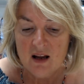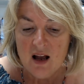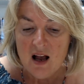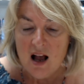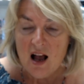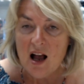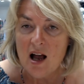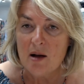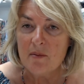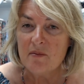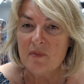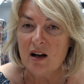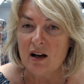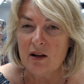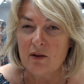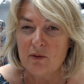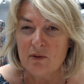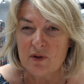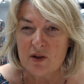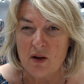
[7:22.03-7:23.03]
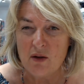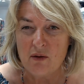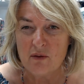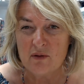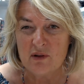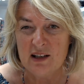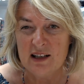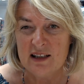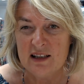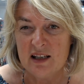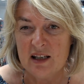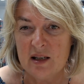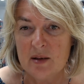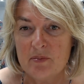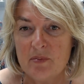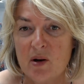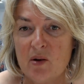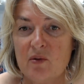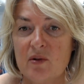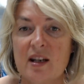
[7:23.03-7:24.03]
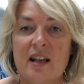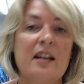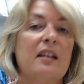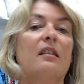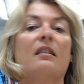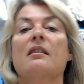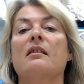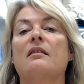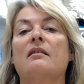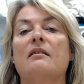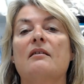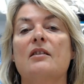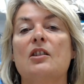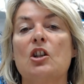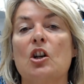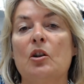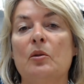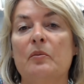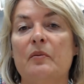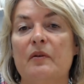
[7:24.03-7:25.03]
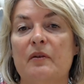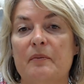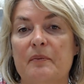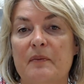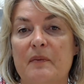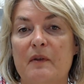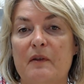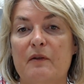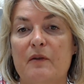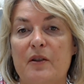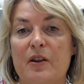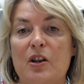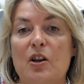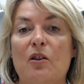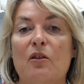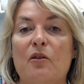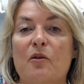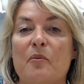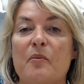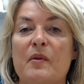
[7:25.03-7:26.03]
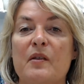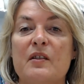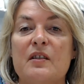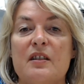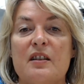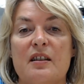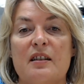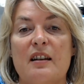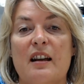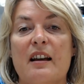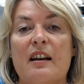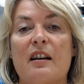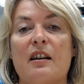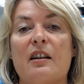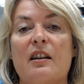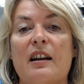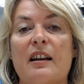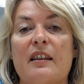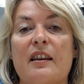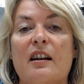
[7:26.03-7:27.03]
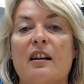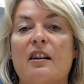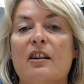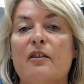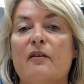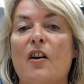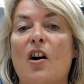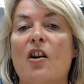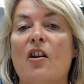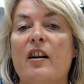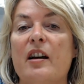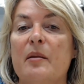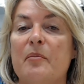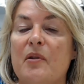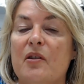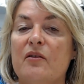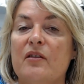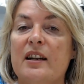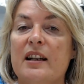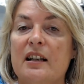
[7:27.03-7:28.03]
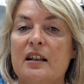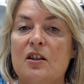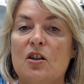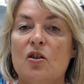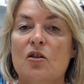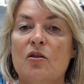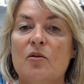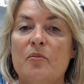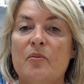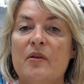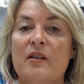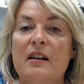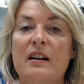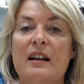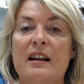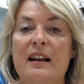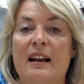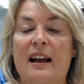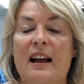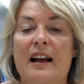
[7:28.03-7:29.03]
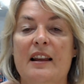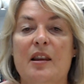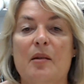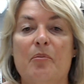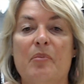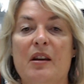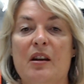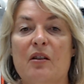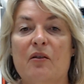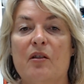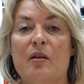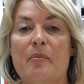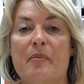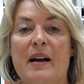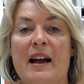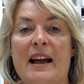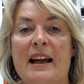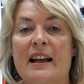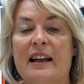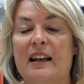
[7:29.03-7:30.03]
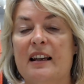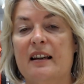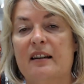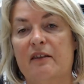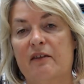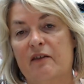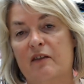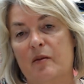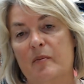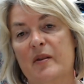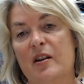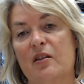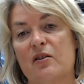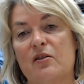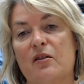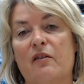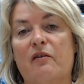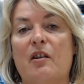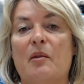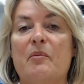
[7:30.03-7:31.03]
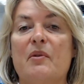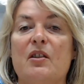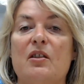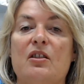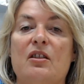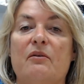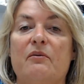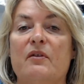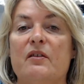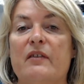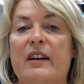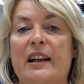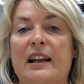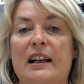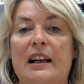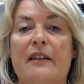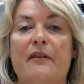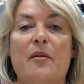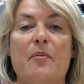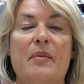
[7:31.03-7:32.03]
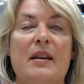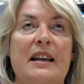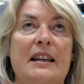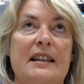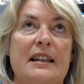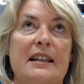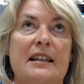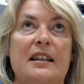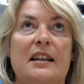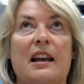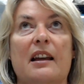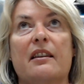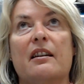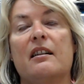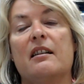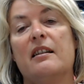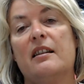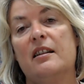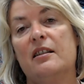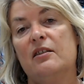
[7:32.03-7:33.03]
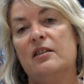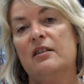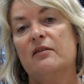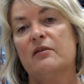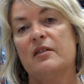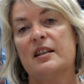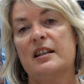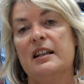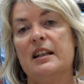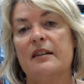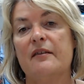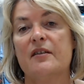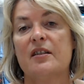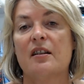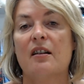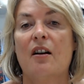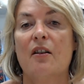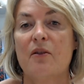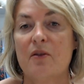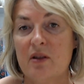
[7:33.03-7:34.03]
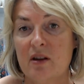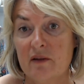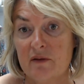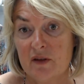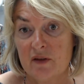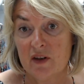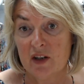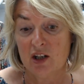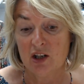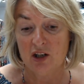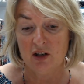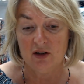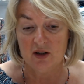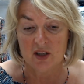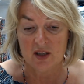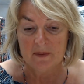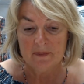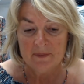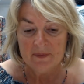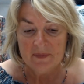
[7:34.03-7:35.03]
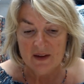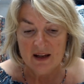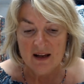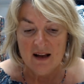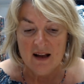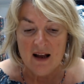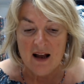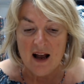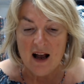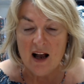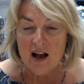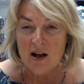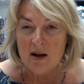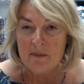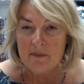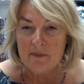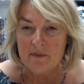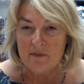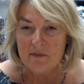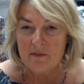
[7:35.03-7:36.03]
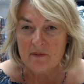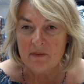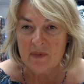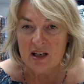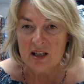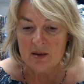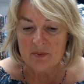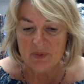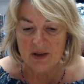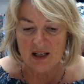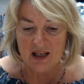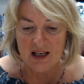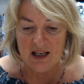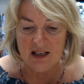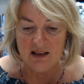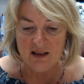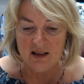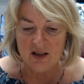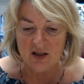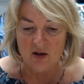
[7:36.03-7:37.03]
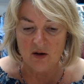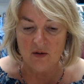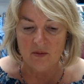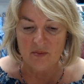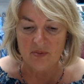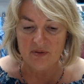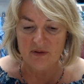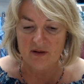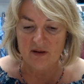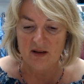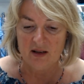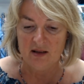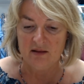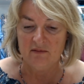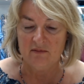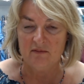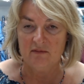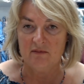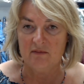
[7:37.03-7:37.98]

I also thought Lizzie's boat neck top for the allotment, it had that kind of high boat neck top. It had the bee on the back, flamingos on the front, but it was very clever piecing together and in little sleeves. I thought that was very cute. Mia's bikini top and